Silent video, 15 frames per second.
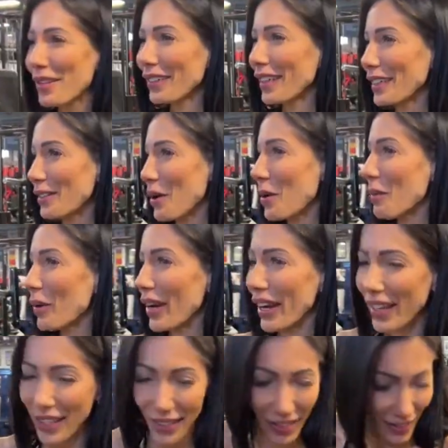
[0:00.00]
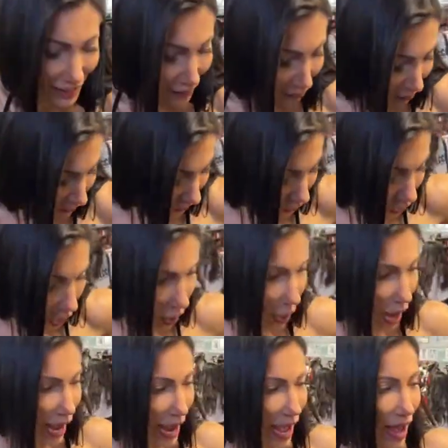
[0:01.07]
They're like no brands. So
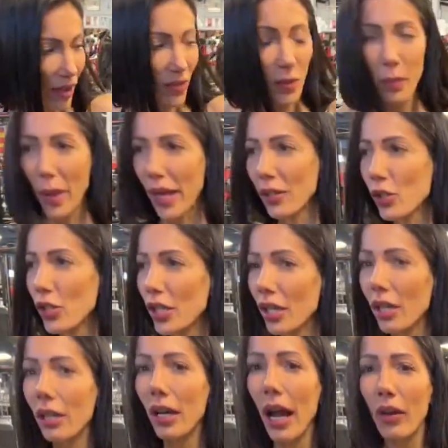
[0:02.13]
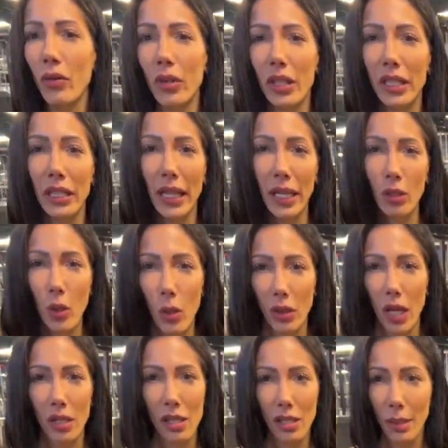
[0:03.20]
I have a bench here. I really like to
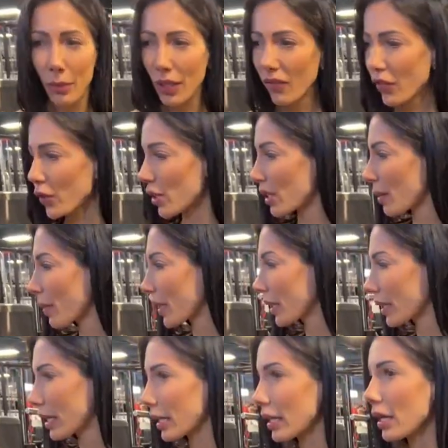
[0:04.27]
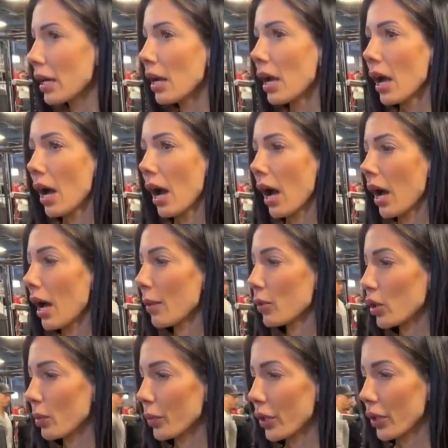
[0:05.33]
hold on to something for stability. So I'm
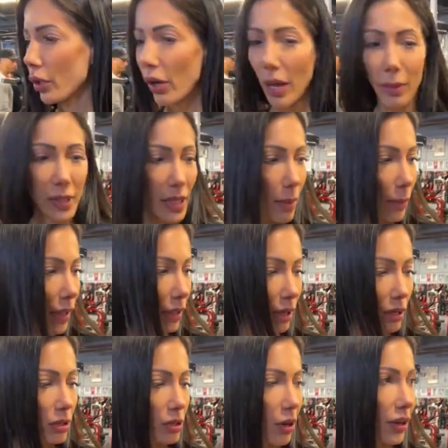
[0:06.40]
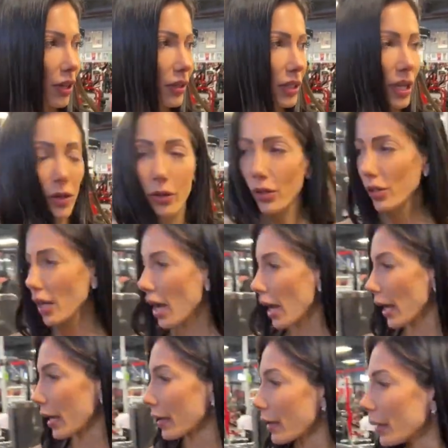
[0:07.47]
going to grab a dumbbell and I'll start on the other
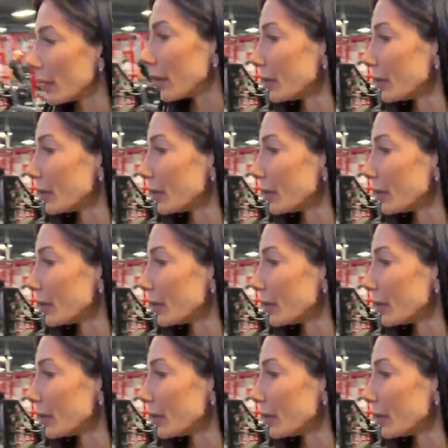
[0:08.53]
side.